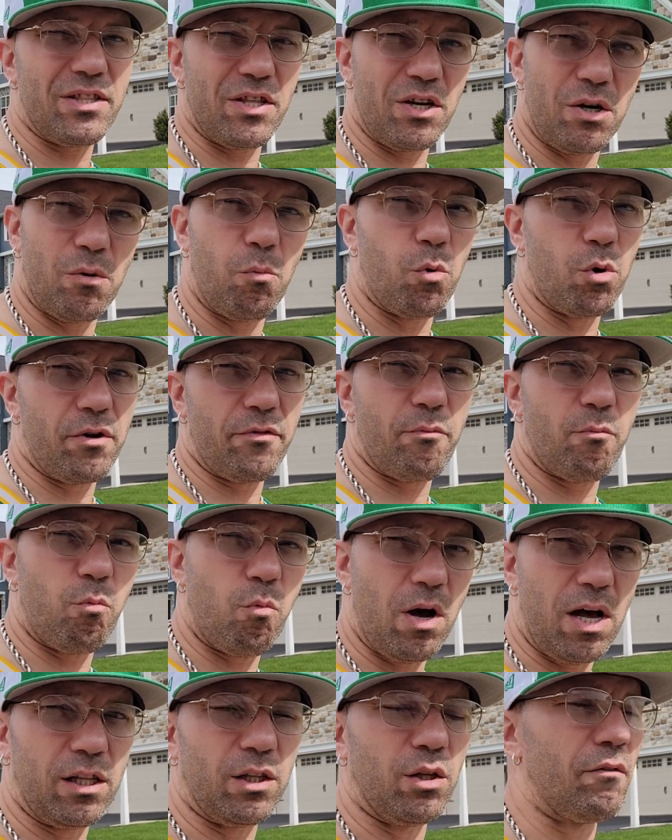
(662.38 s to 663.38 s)
that they're worth
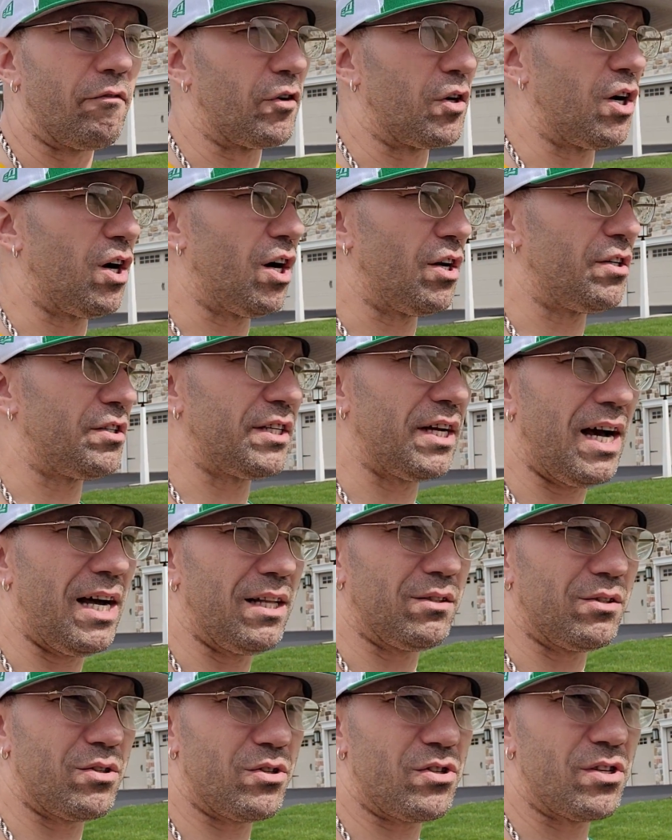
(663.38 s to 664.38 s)
well over
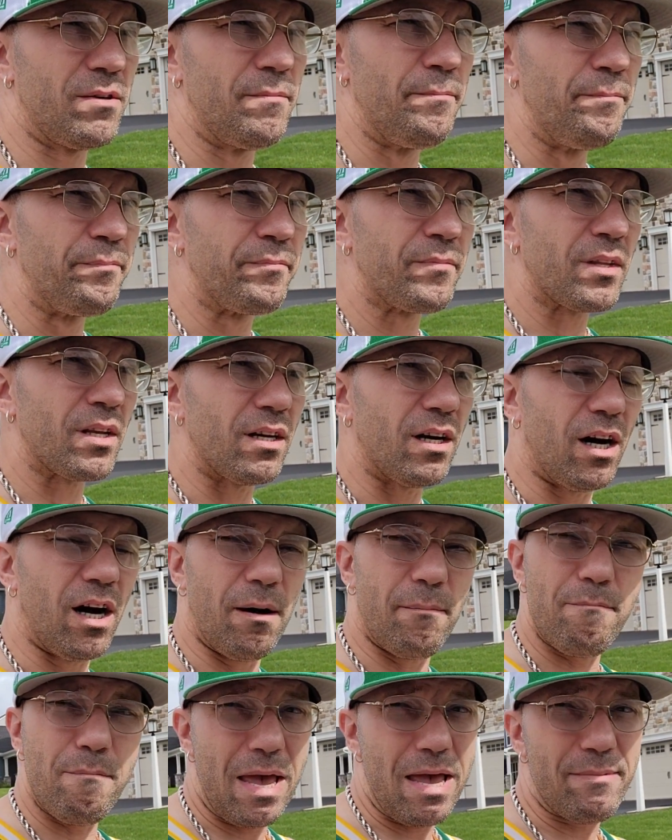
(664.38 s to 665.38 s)
$100,
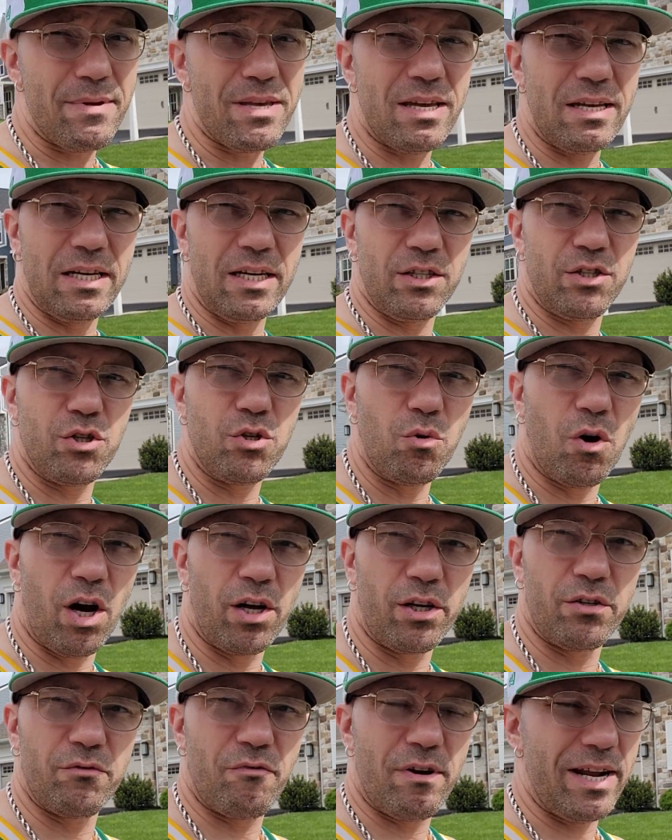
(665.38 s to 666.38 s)
um, maybe in the
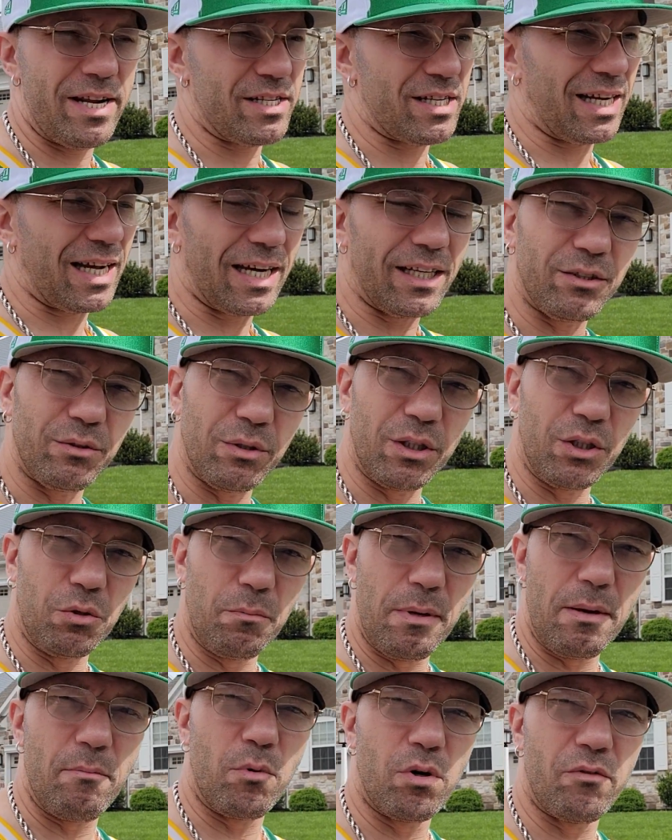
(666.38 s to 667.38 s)
200 range. I got to do a
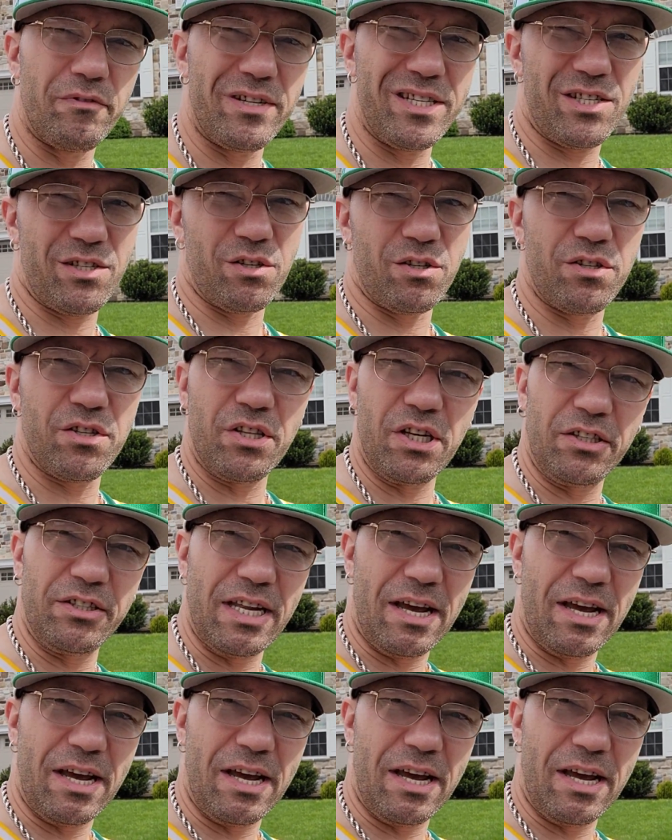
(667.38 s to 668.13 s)
little bit more research. They're